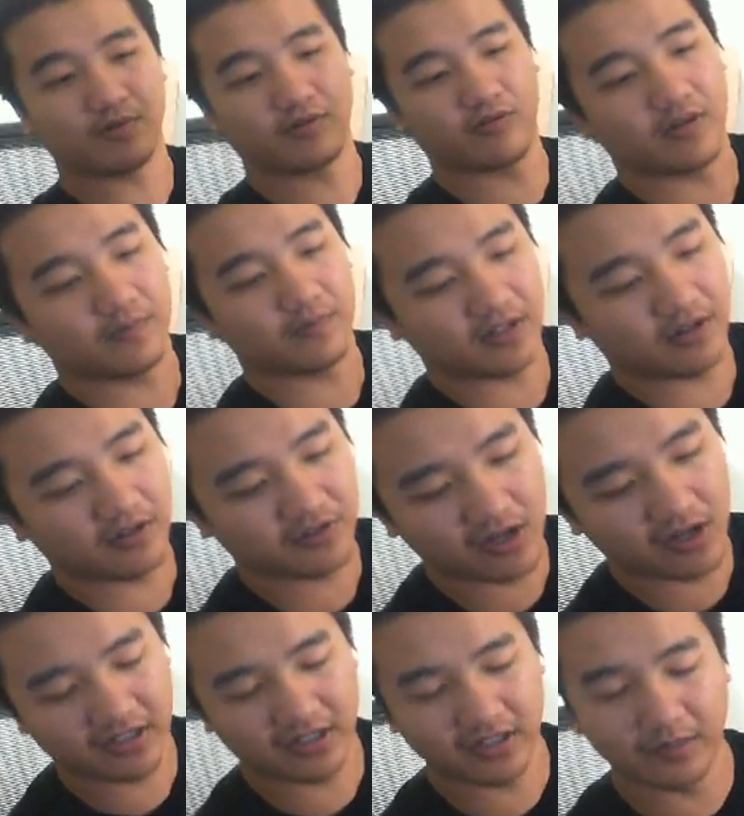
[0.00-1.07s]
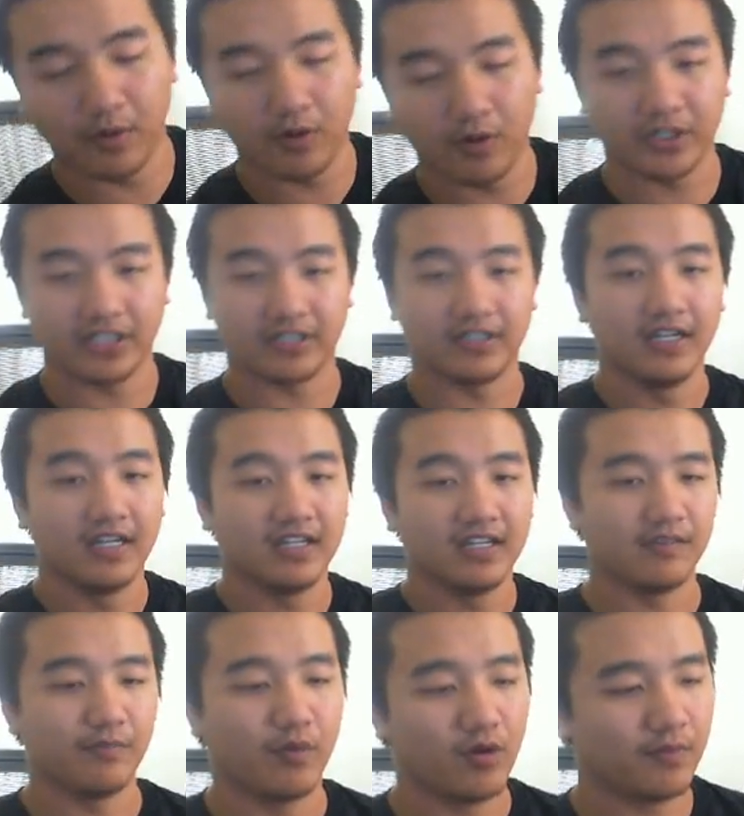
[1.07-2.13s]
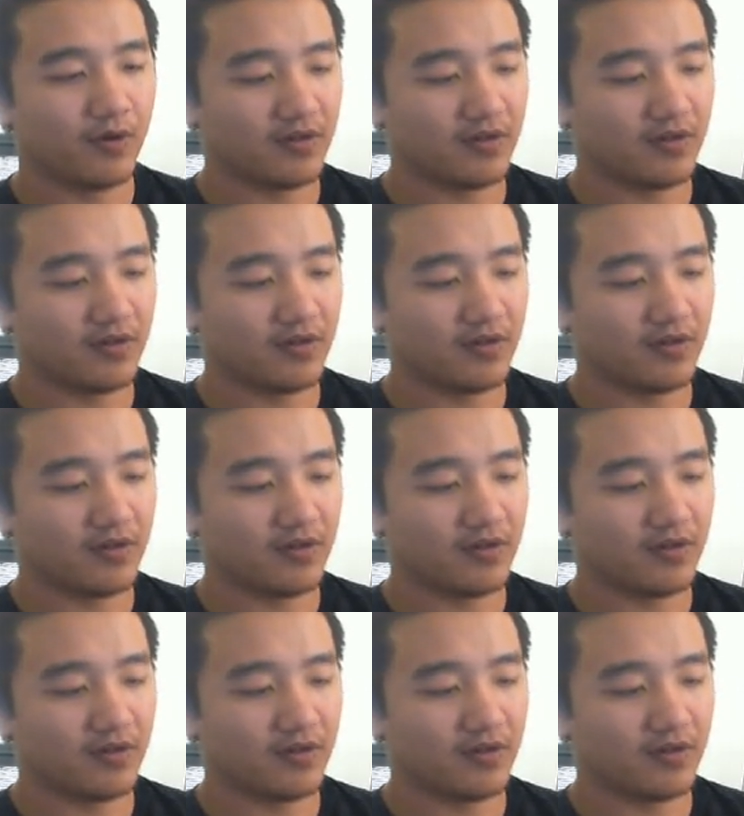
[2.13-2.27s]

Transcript: crimp, and also I deburred it. The important